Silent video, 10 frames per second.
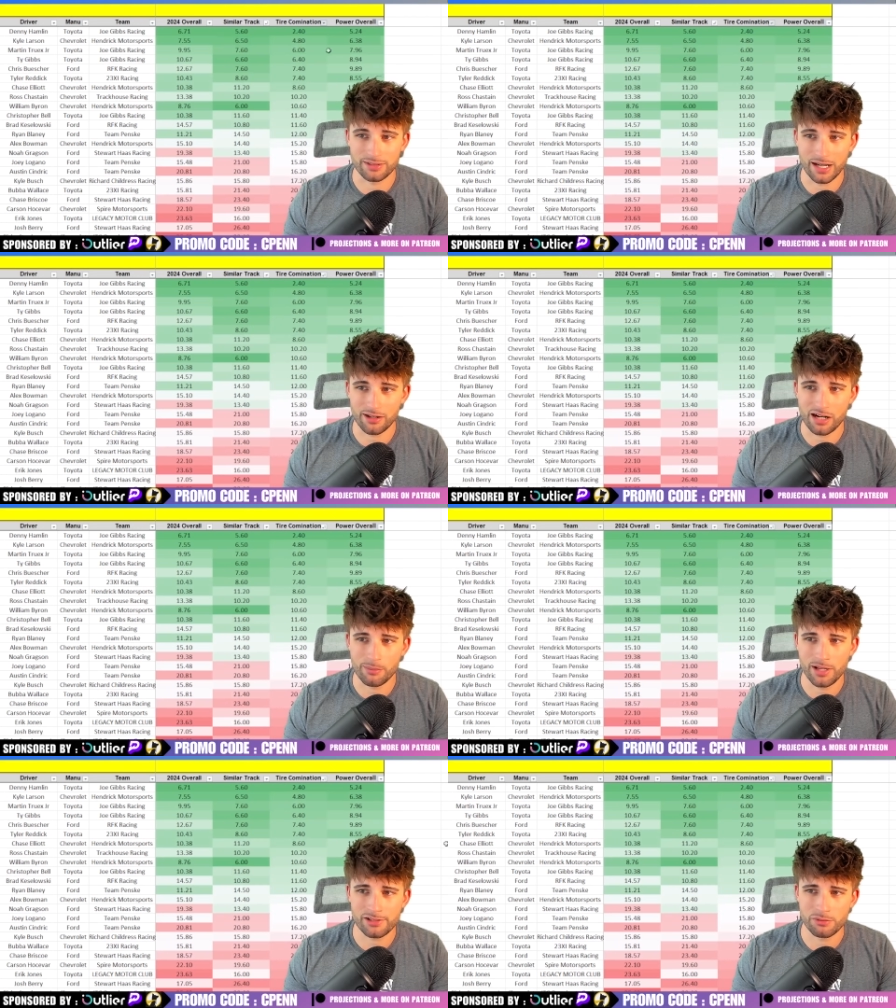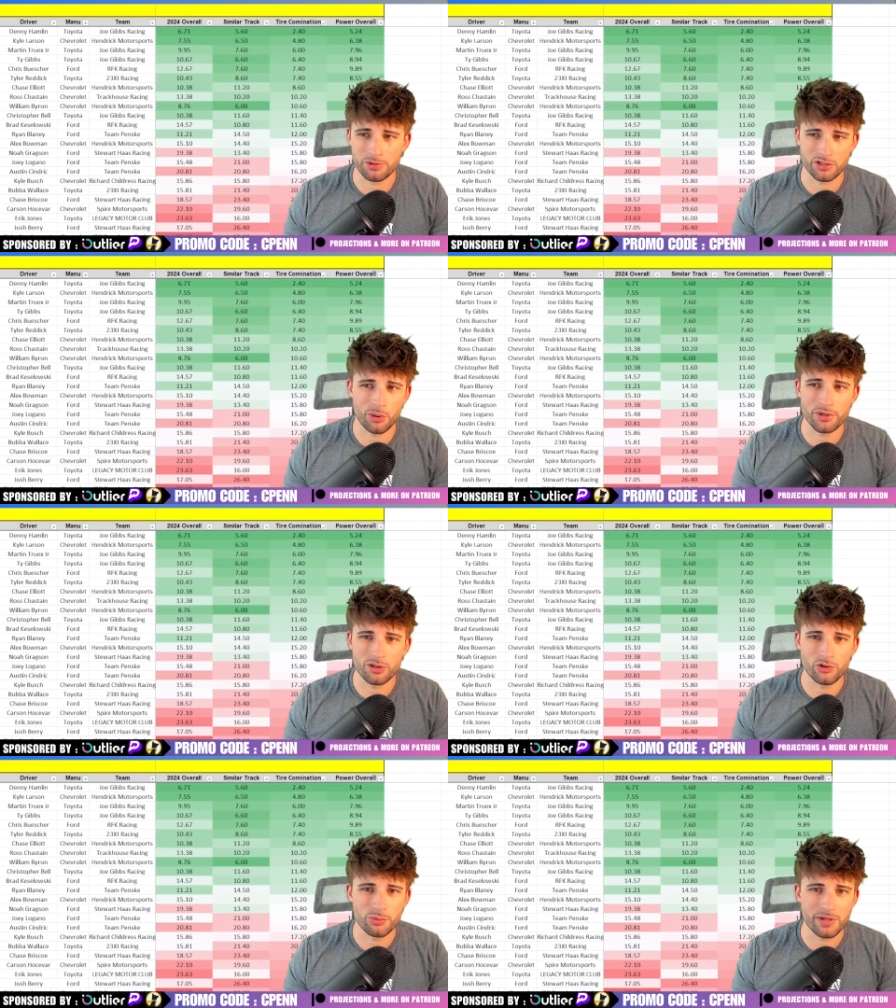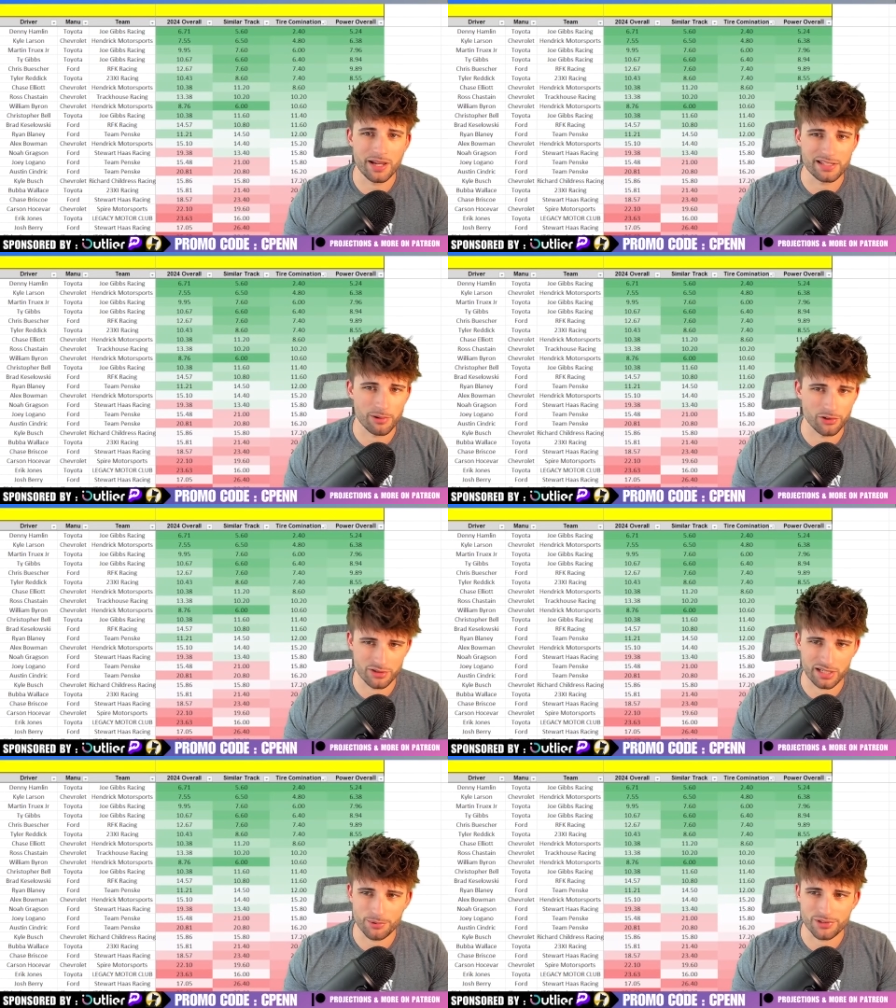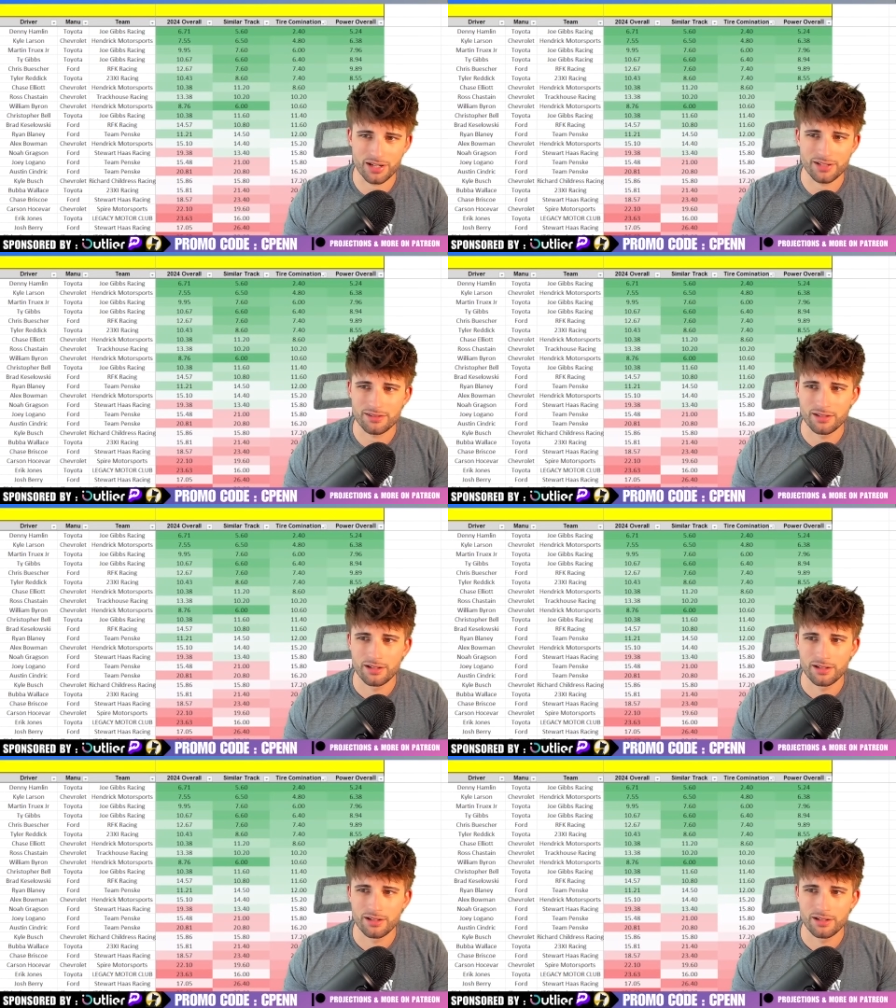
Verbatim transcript: tire combination, which is always going to be a smaller sample size,